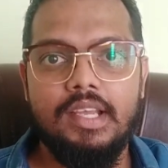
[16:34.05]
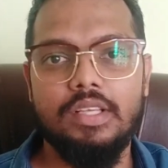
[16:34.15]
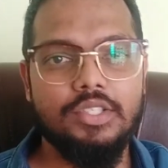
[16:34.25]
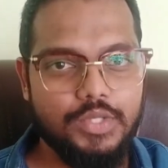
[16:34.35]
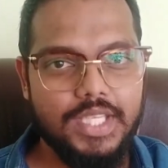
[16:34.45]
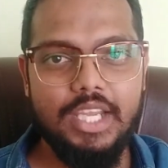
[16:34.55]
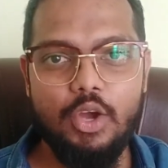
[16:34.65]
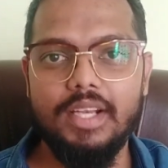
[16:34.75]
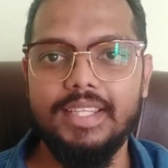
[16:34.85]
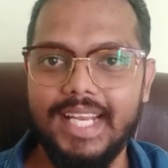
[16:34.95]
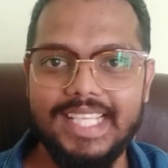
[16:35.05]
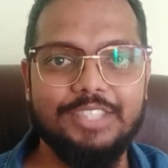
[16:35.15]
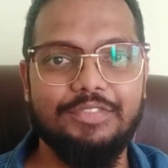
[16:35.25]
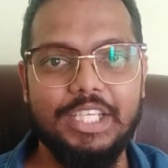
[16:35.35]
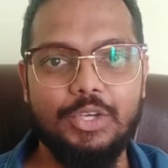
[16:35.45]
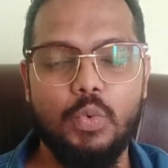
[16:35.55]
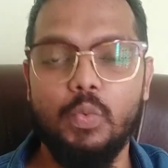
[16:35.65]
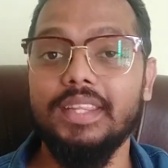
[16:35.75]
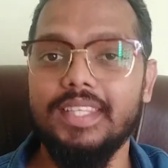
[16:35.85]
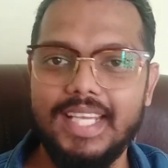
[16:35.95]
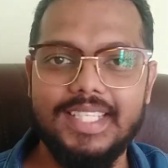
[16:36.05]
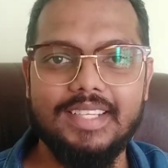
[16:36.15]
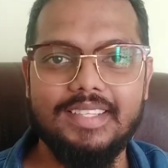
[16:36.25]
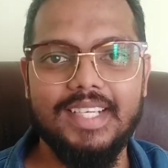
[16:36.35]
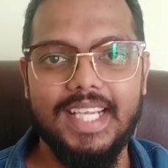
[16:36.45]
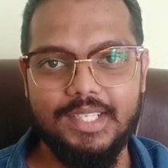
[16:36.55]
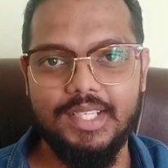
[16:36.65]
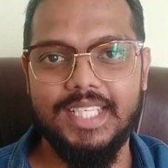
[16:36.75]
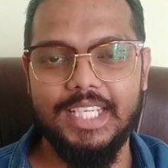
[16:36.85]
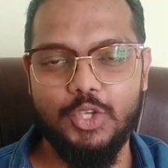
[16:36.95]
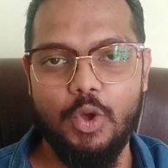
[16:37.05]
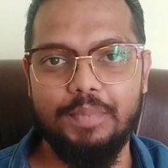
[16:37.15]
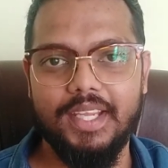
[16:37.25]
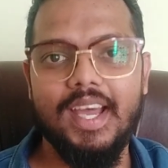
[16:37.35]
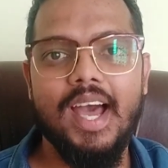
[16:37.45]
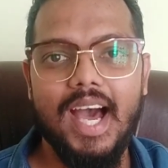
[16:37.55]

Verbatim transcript: So see you all in the next video with yet another interesting topic.